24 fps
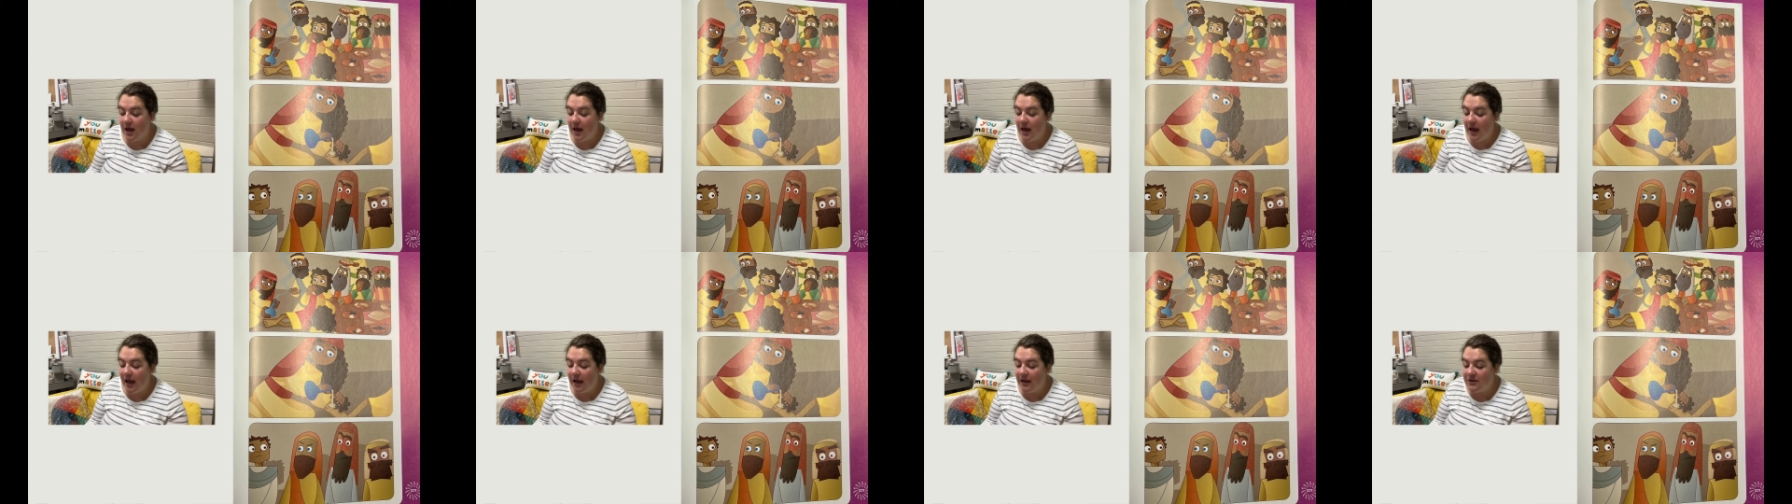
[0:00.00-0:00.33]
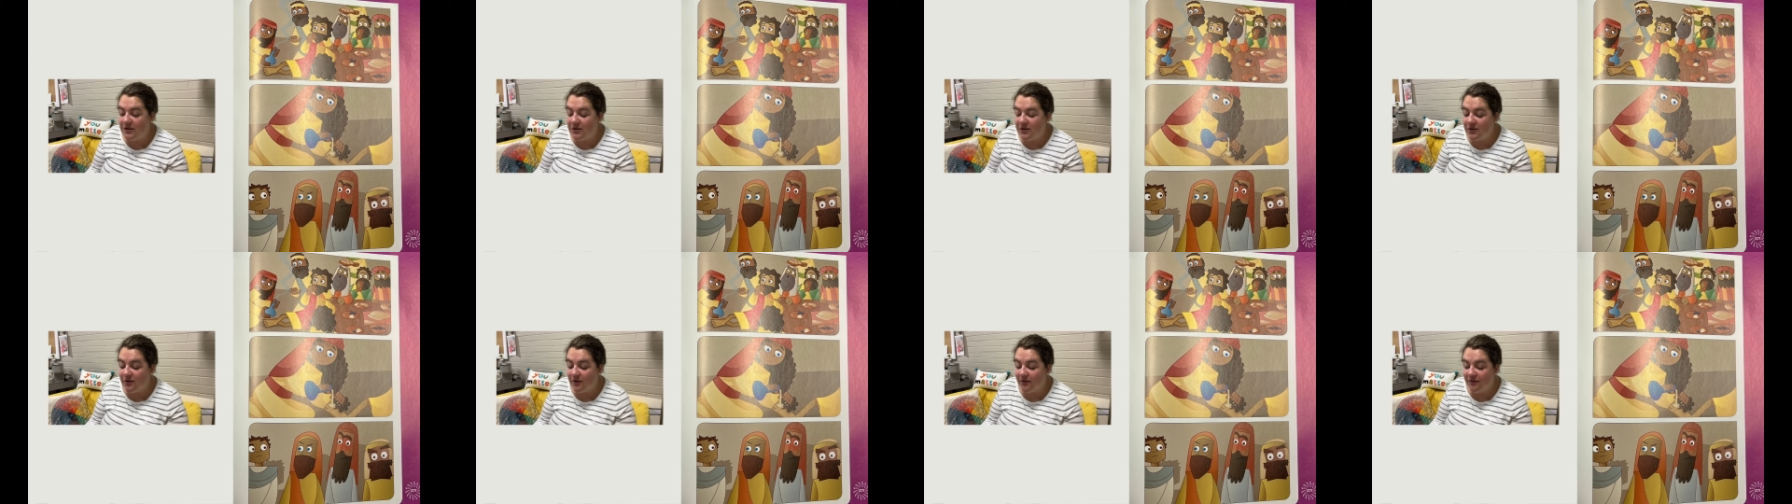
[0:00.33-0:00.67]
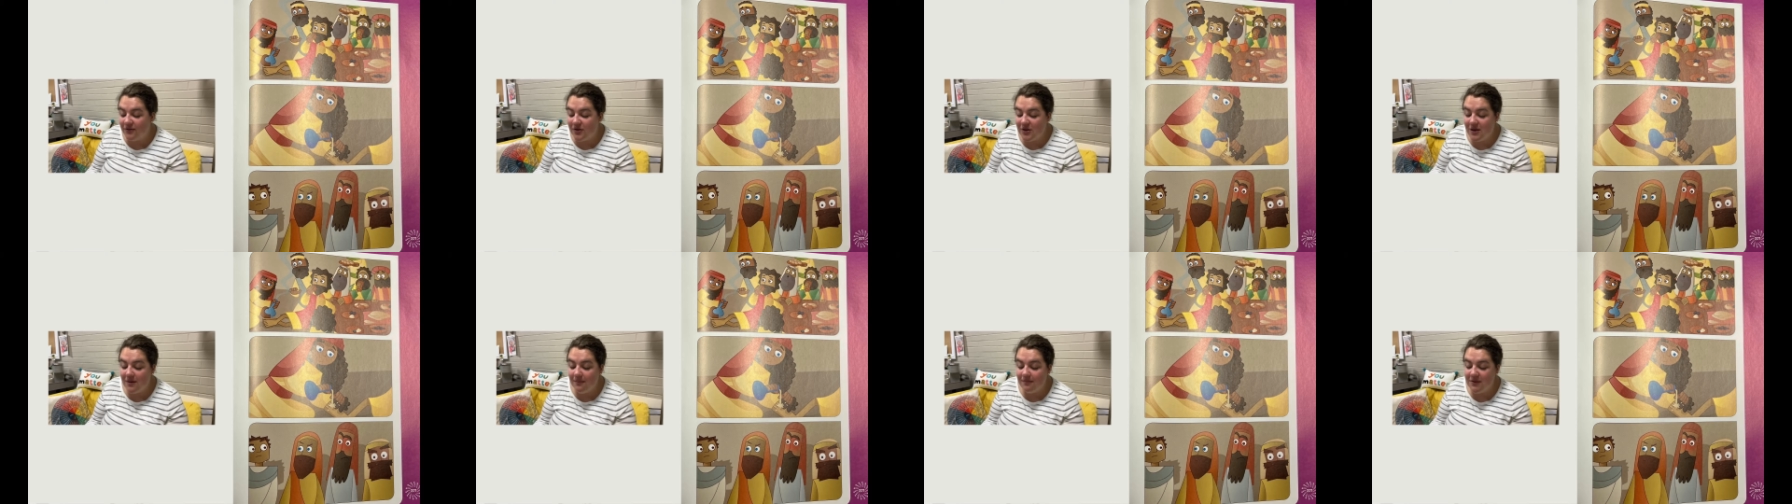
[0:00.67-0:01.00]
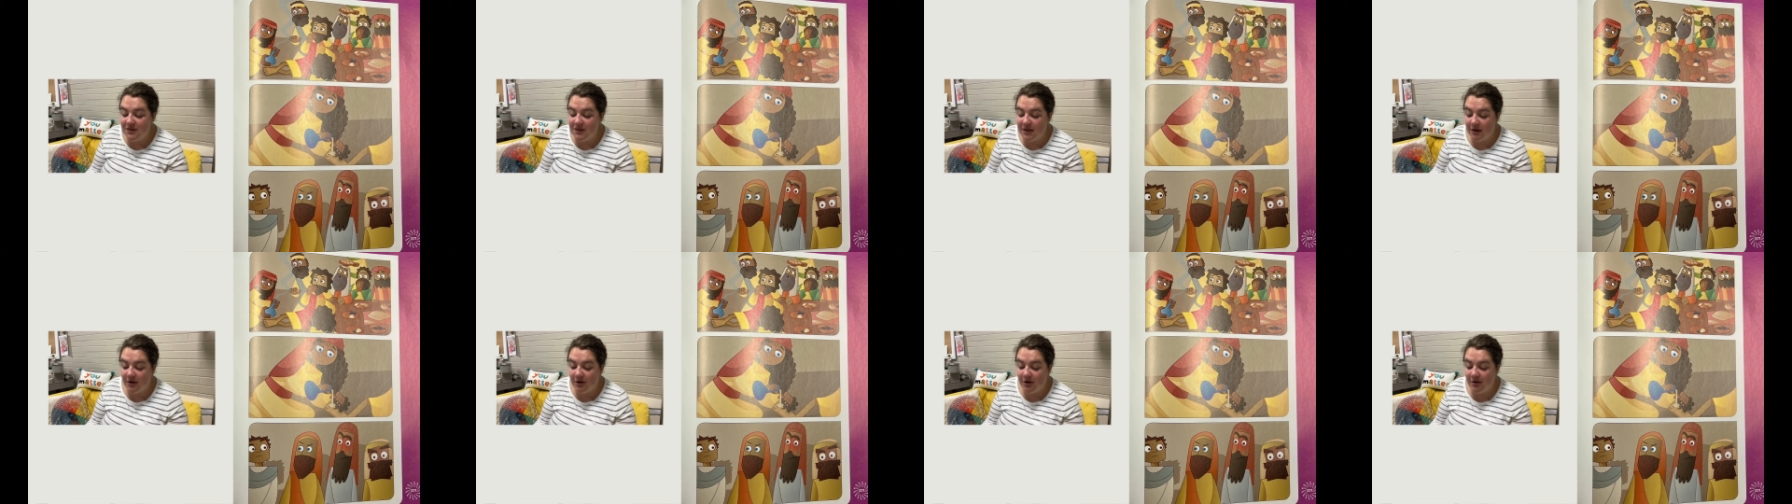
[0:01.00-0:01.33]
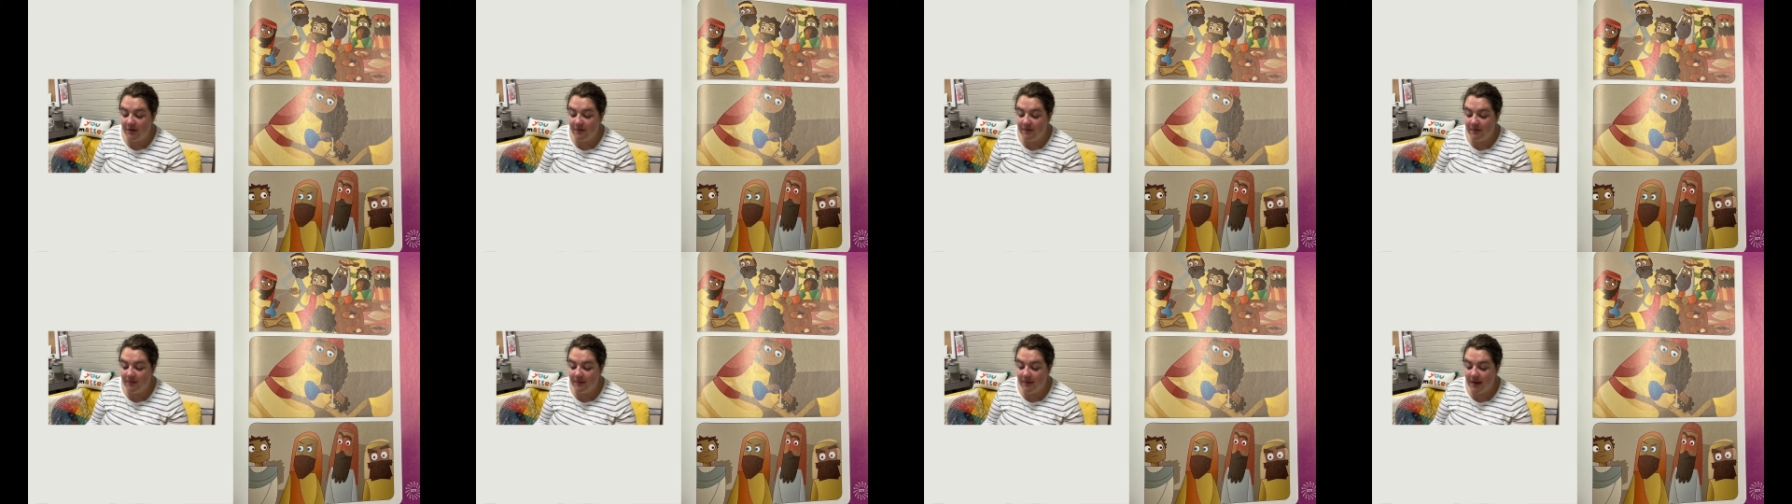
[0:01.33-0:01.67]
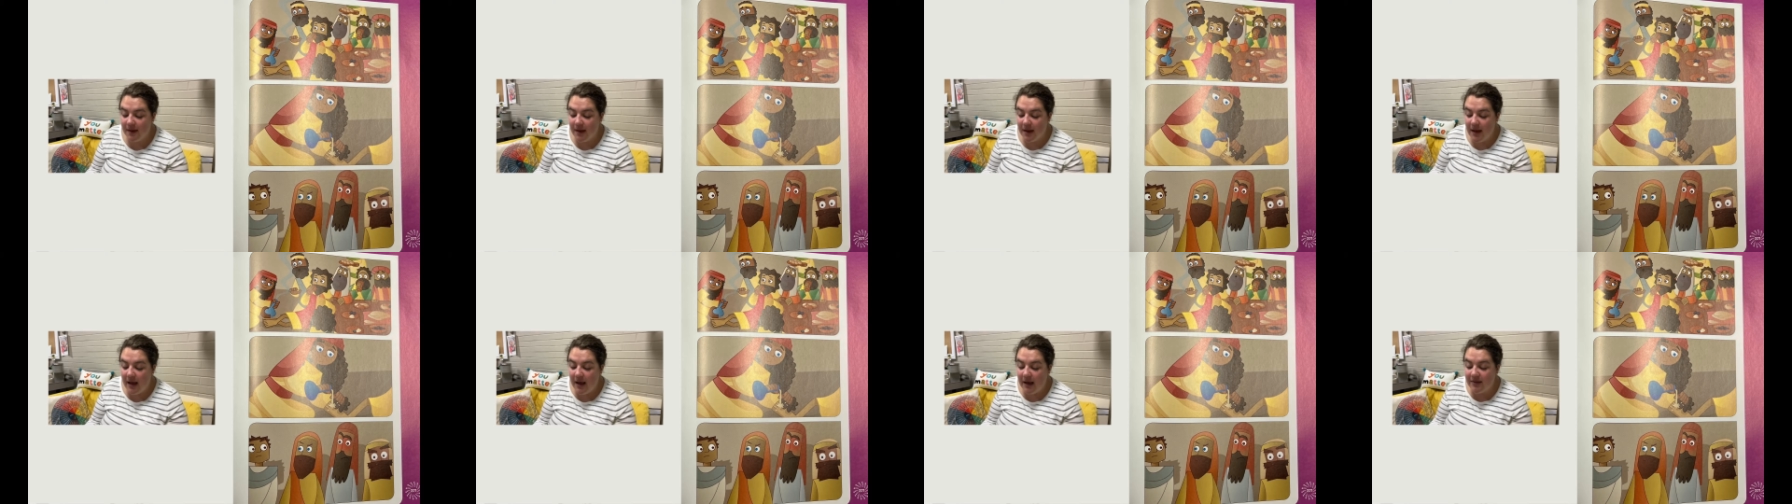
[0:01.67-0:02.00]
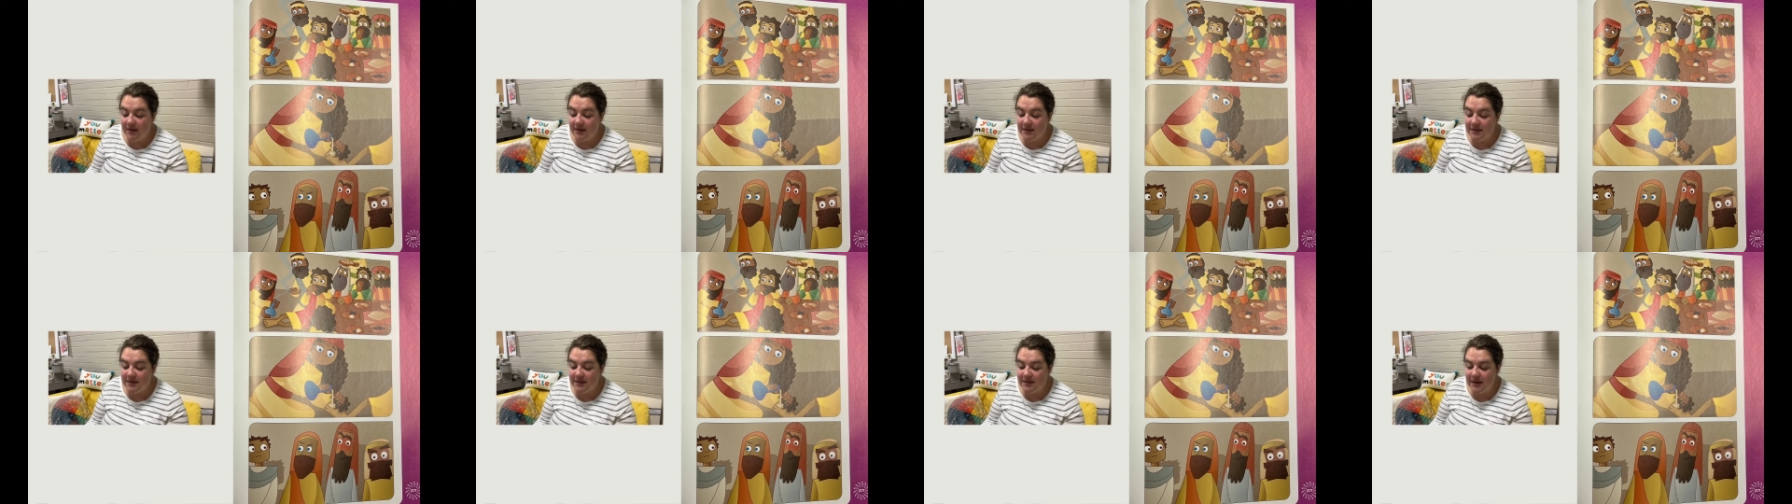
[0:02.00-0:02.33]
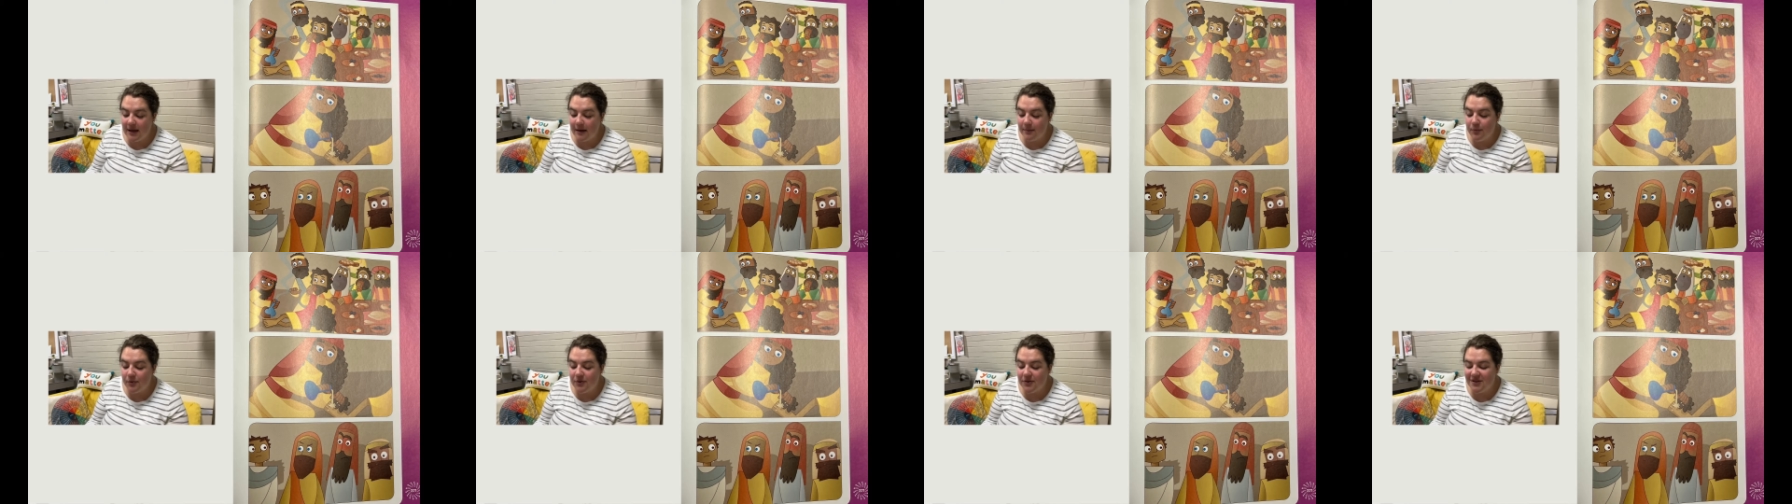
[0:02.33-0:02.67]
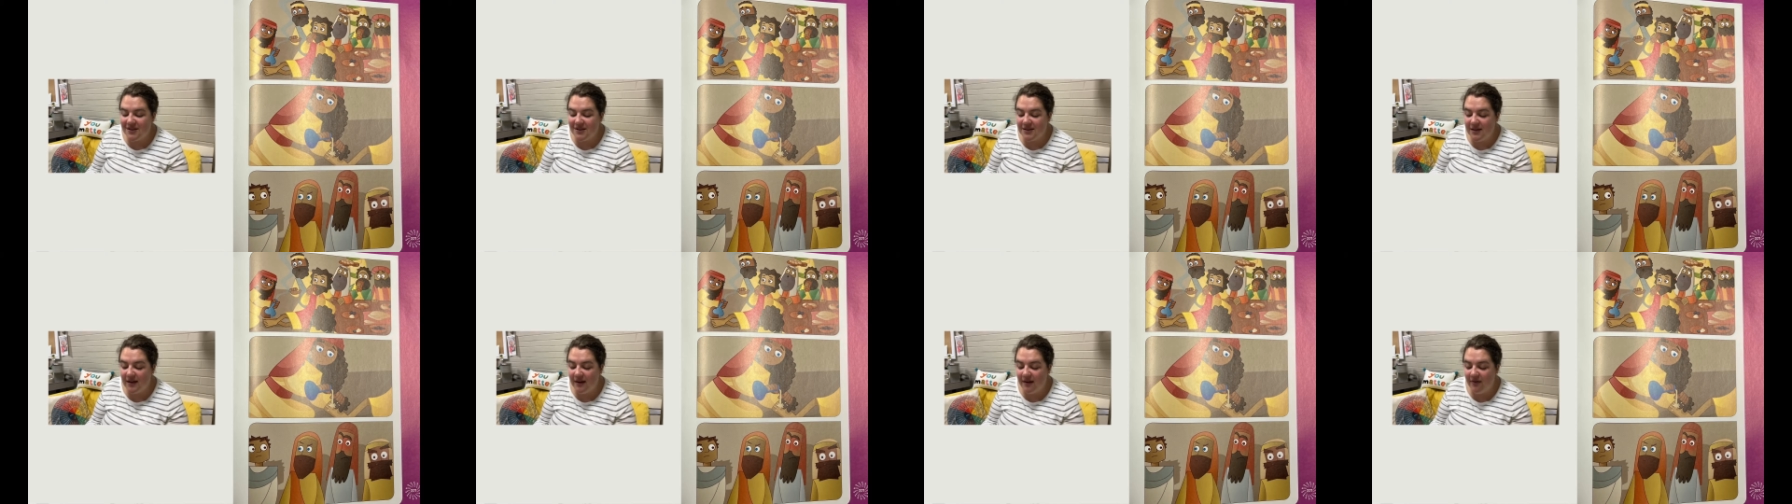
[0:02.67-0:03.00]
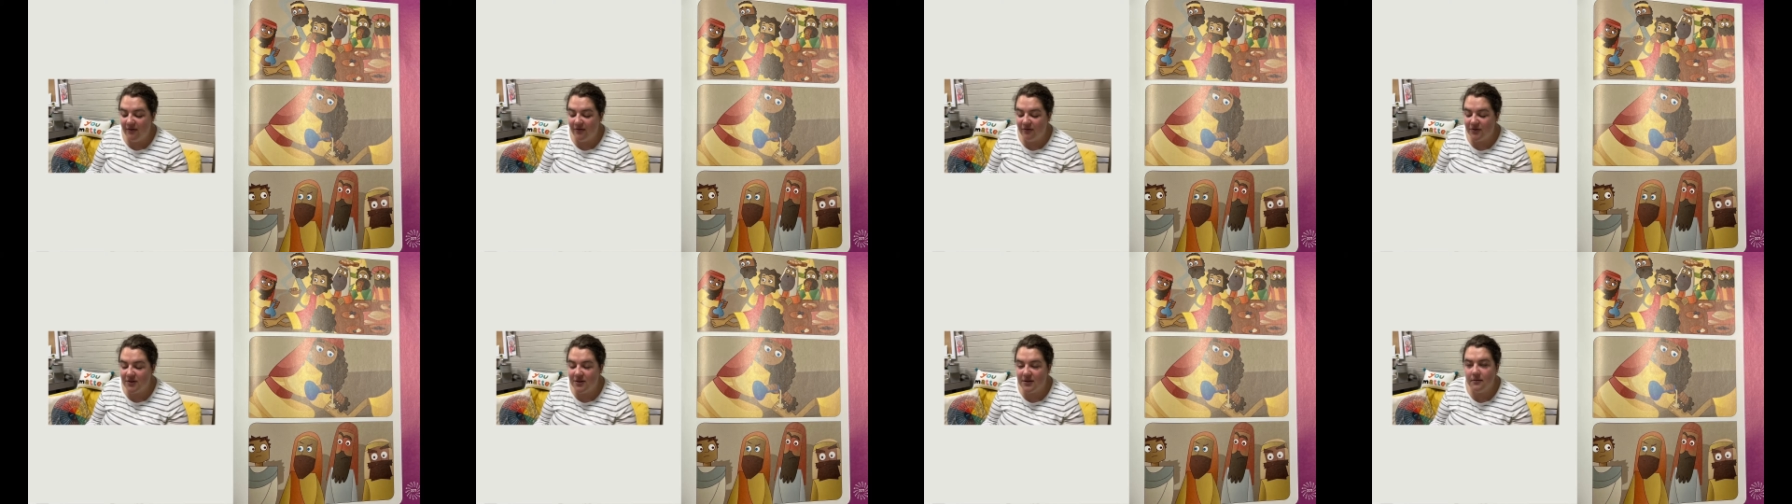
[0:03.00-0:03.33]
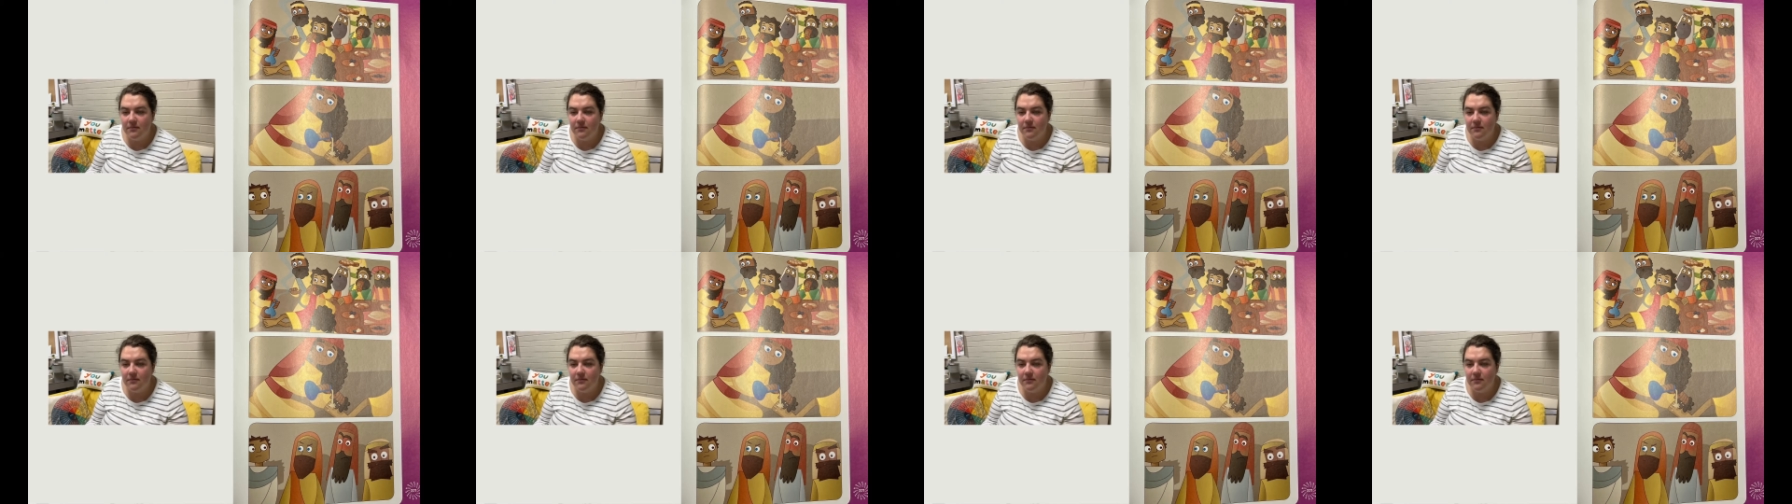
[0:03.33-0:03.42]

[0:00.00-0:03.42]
had served them dinner, and the disciples sniffed.